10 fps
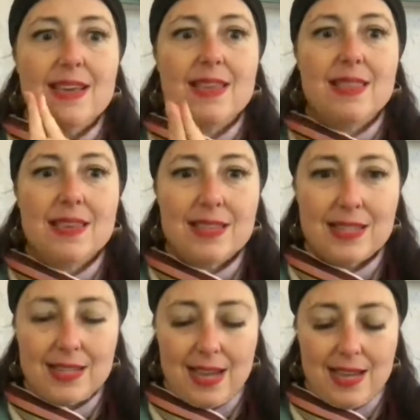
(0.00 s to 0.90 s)
In this
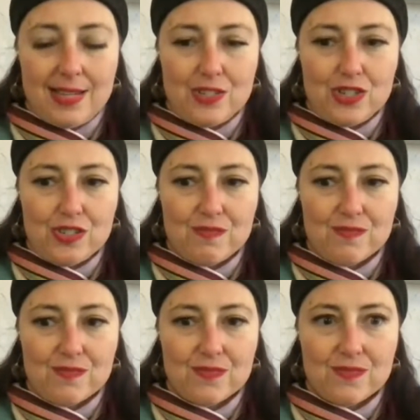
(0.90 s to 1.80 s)
stage,
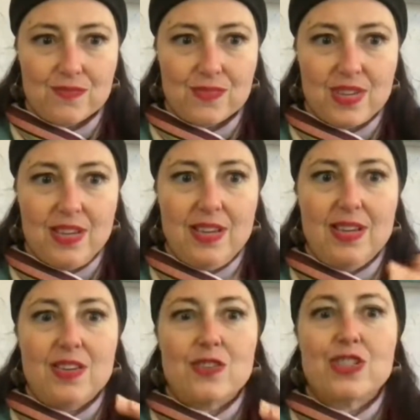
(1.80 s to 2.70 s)

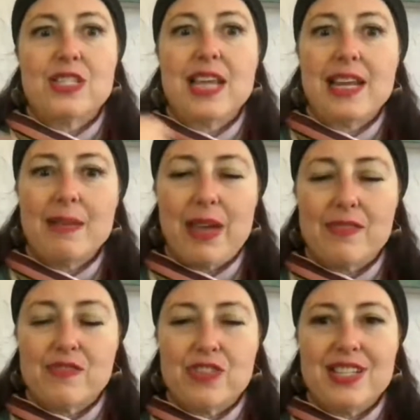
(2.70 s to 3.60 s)
you're setting
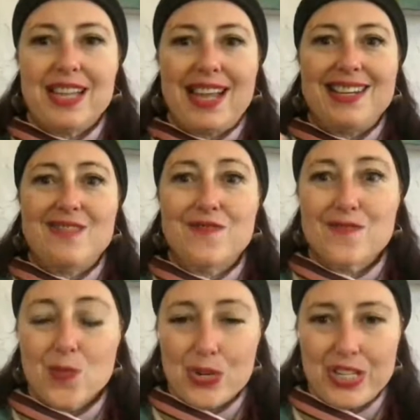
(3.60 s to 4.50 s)
boundaries and
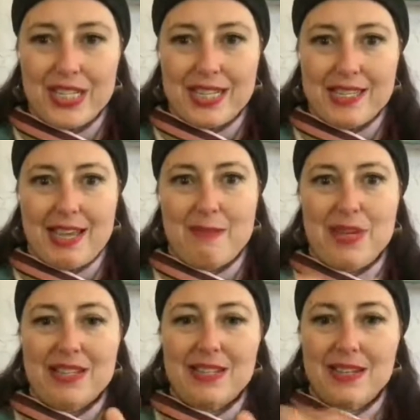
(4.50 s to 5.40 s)
enforcing
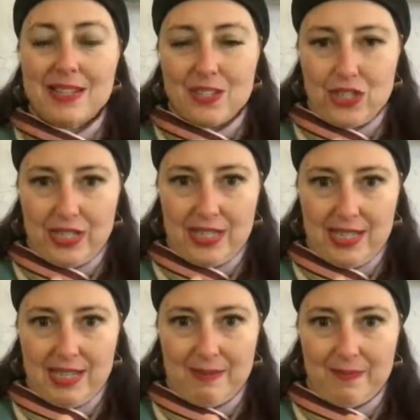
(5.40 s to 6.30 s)
them
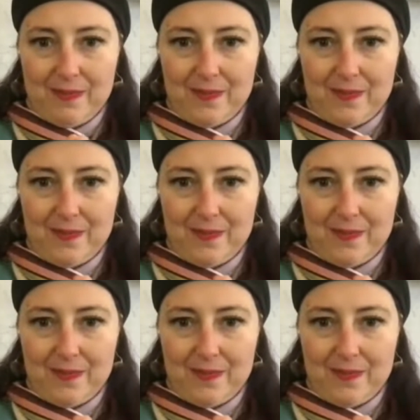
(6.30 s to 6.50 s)
consciously.